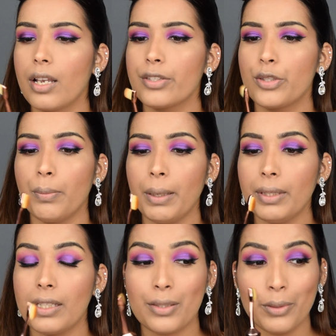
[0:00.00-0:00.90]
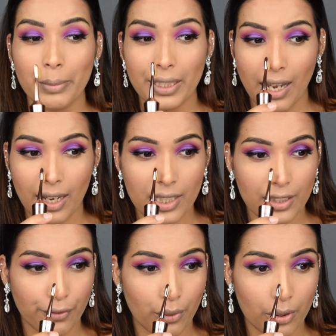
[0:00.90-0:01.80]
So maybe this will be
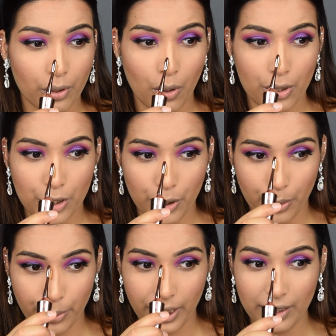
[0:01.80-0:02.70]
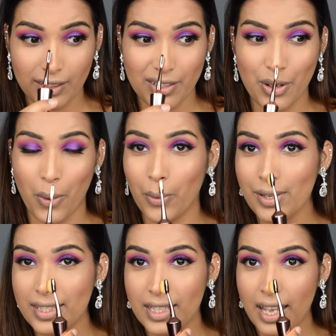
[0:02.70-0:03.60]
nice for contouring the
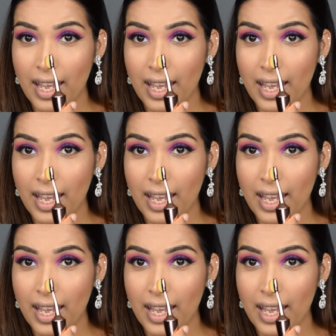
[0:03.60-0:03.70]
nose.